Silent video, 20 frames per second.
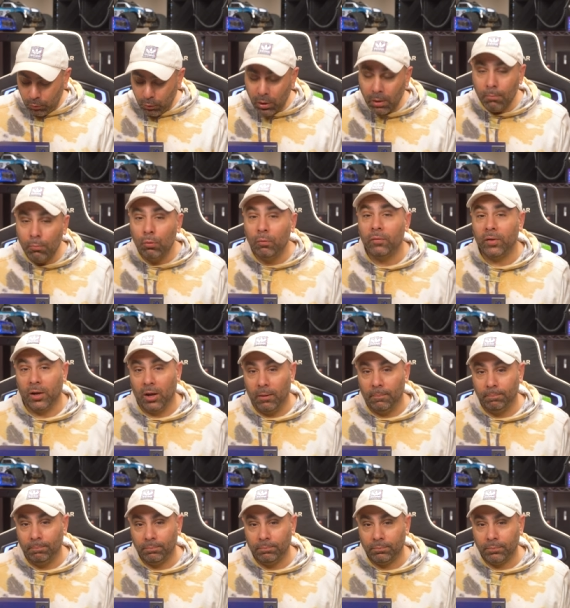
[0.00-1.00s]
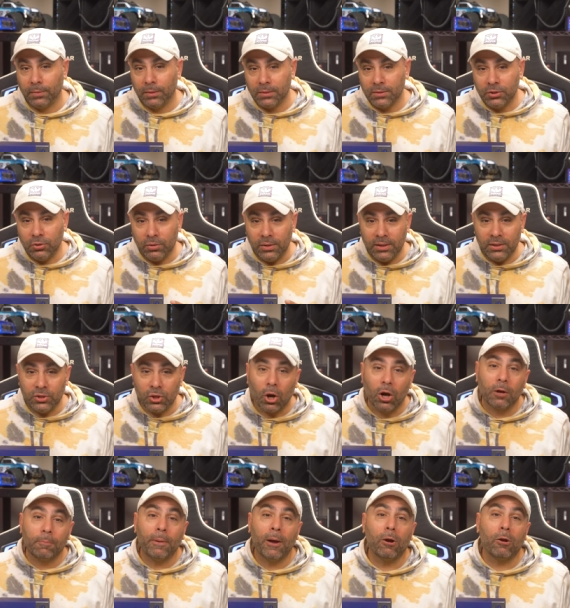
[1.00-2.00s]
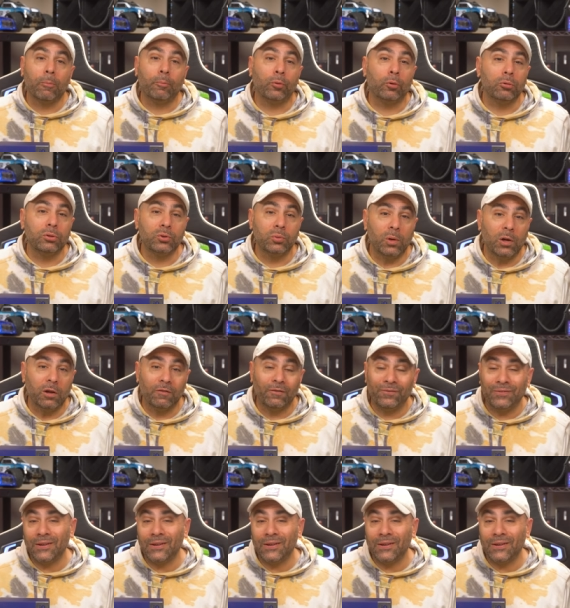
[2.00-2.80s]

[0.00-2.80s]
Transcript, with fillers: we're moving up to the Dark Power Pro 12